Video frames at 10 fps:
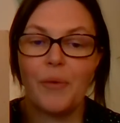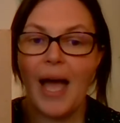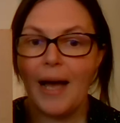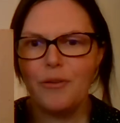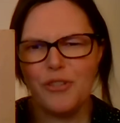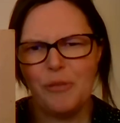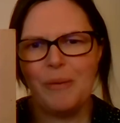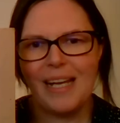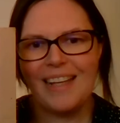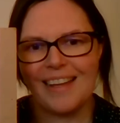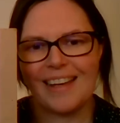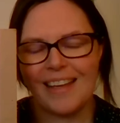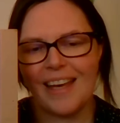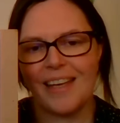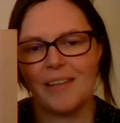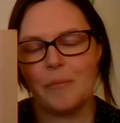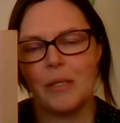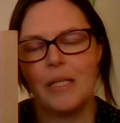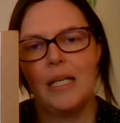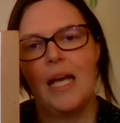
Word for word: How do you play that game?